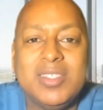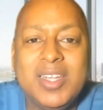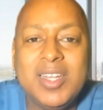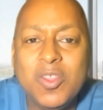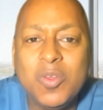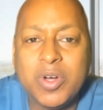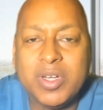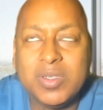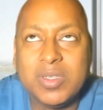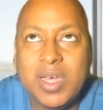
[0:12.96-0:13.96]
In other
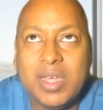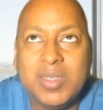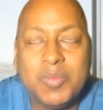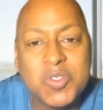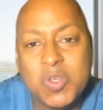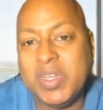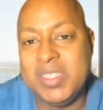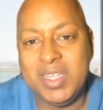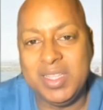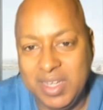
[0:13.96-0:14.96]
words, uh, suppose you
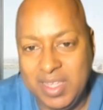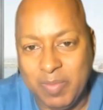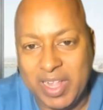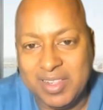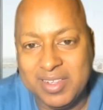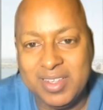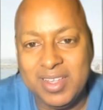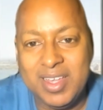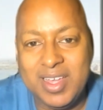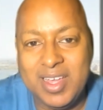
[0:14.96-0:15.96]
want to send an email.
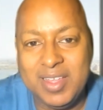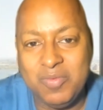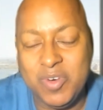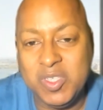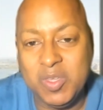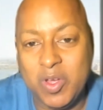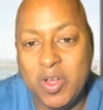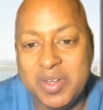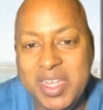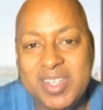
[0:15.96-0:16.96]
Uh, the first thing
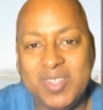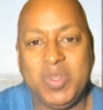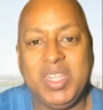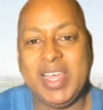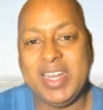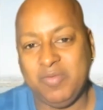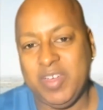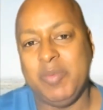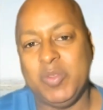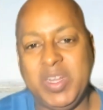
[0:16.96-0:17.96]
we all need is we need that
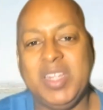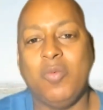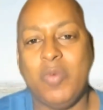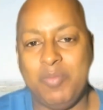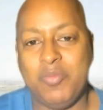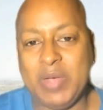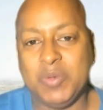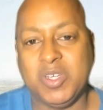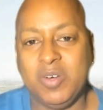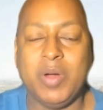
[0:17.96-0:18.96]
environment. We need a web
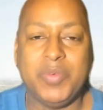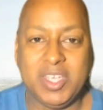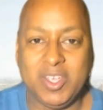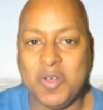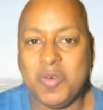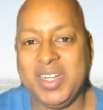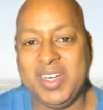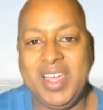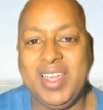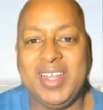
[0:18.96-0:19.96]
browser where we can go
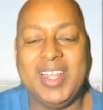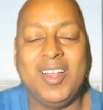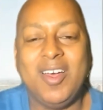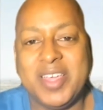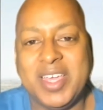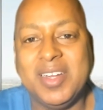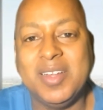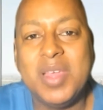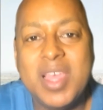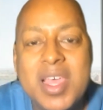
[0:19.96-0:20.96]
in and, and log in,
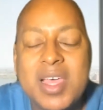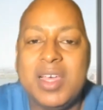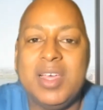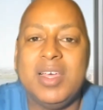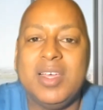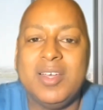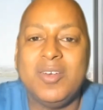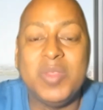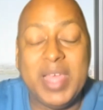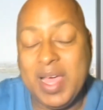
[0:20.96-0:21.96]

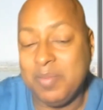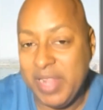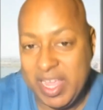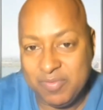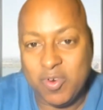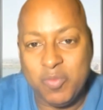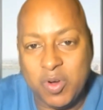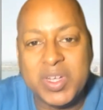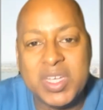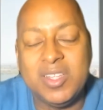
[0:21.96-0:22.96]
uh, or the app platform
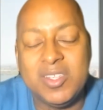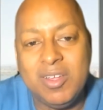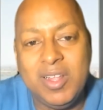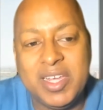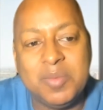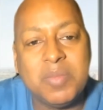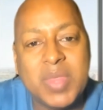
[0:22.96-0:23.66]
where we're going to install it.